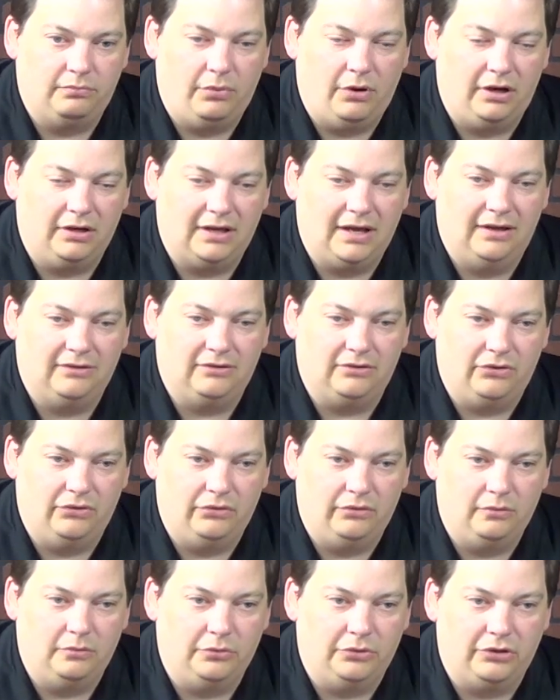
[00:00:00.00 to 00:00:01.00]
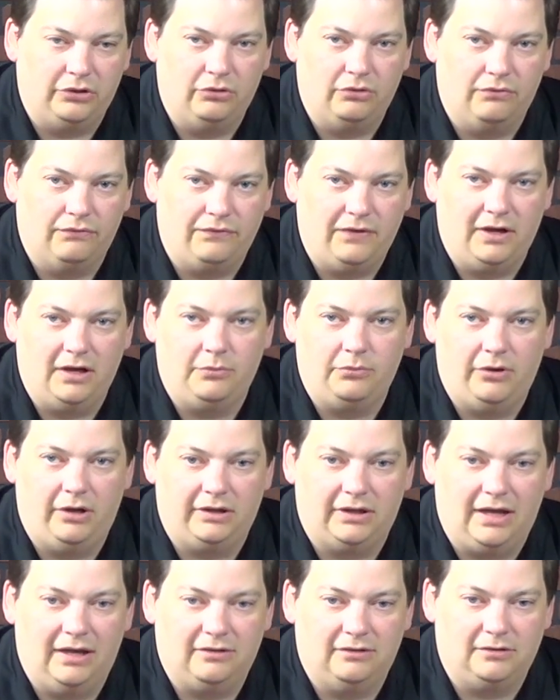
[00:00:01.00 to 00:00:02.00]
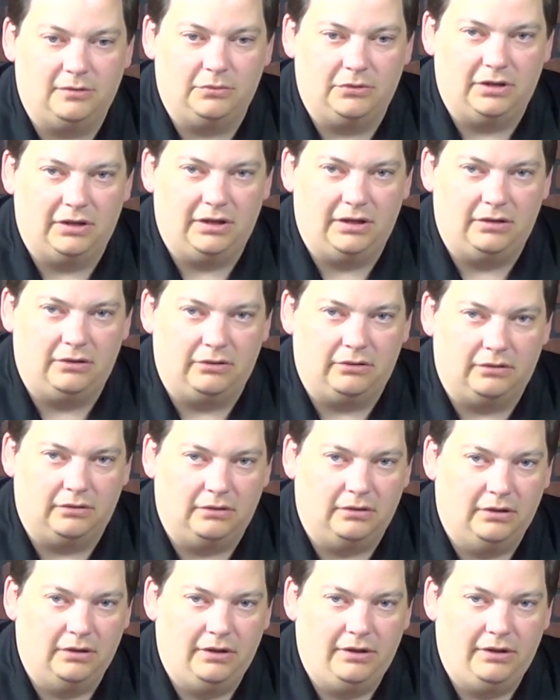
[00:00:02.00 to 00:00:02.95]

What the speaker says: podcast at home where you do a fan podcast of some kind or